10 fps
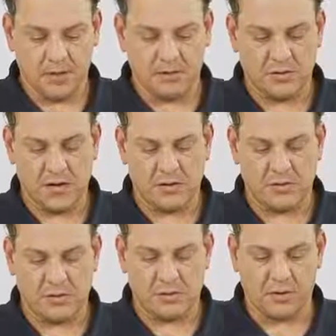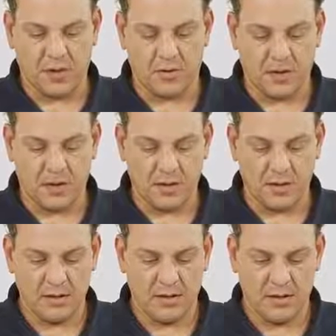So you have your load coming
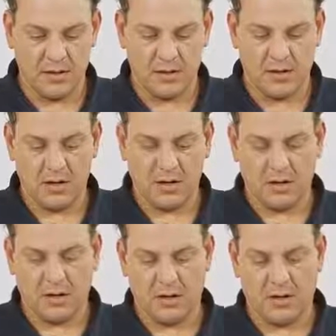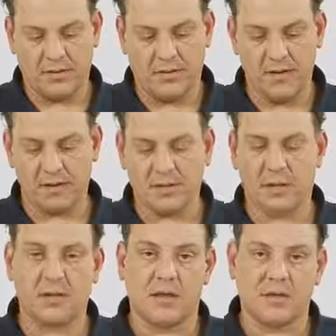in on these
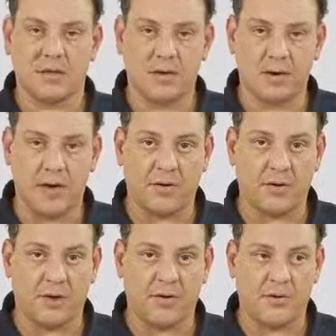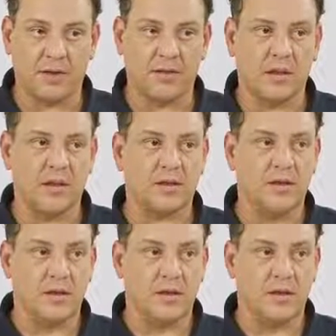and then your load out on the red line.